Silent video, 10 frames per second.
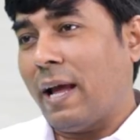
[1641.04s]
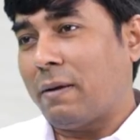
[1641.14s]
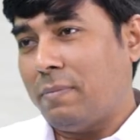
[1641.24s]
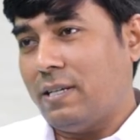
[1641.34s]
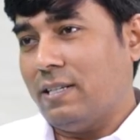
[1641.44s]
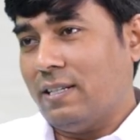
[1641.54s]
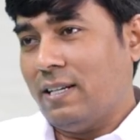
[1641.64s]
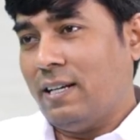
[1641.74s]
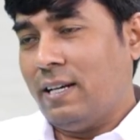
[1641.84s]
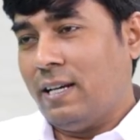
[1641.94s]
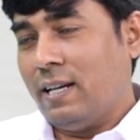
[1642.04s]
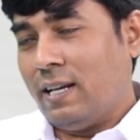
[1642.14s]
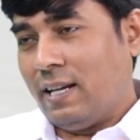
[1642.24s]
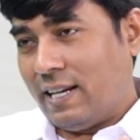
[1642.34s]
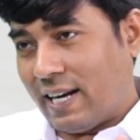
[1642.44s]
Blackburn
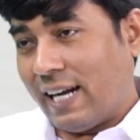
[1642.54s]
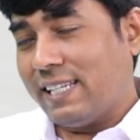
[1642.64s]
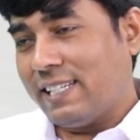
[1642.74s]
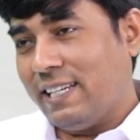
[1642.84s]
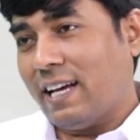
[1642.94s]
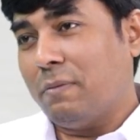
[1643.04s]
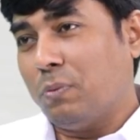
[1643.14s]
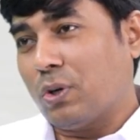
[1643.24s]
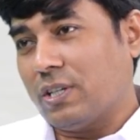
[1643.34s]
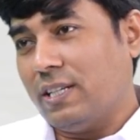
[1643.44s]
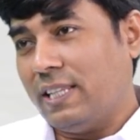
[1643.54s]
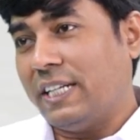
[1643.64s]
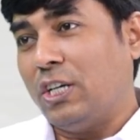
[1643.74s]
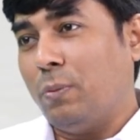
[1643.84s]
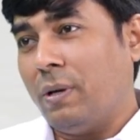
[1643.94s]
writes in her book, The
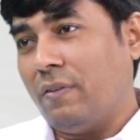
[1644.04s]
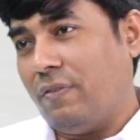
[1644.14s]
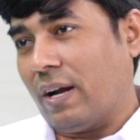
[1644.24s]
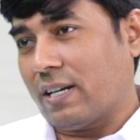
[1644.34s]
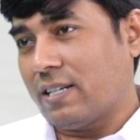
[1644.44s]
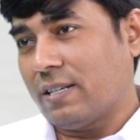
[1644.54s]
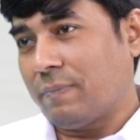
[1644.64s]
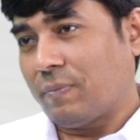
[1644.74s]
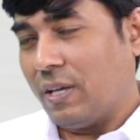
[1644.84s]
Telomere Effect.